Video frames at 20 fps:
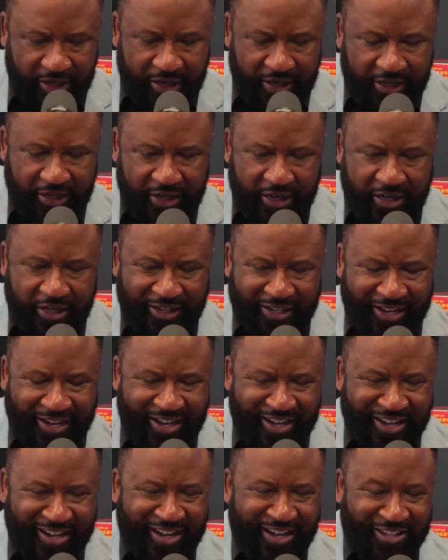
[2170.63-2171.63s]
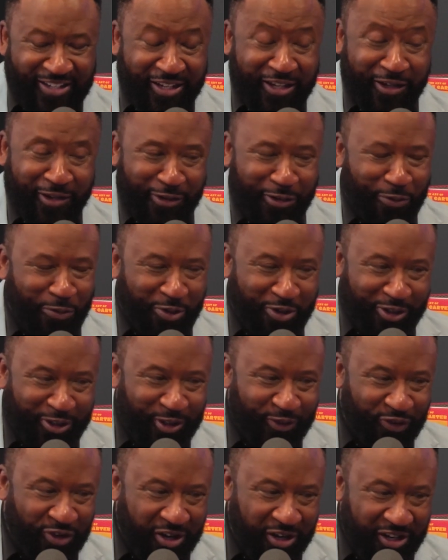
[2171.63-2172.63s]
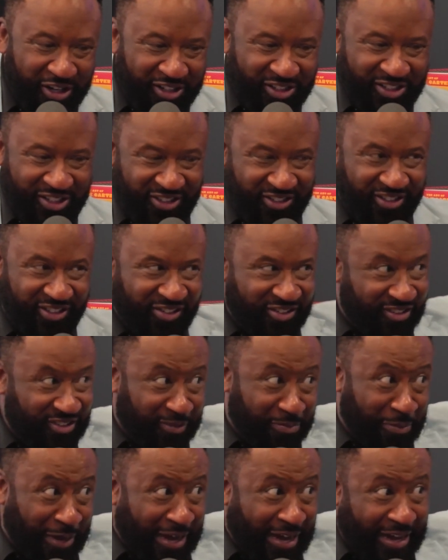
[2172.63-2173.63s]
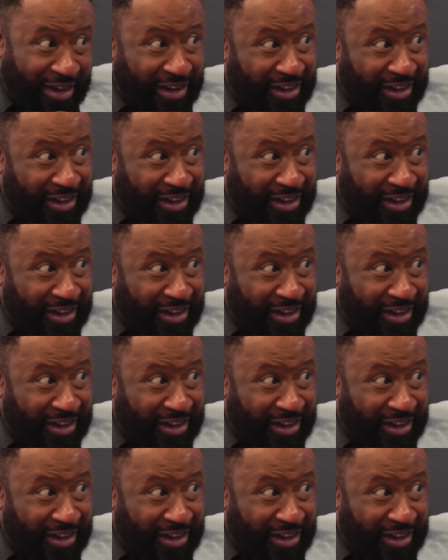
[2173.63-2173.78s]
Yeah, it was funny. She just said, bye.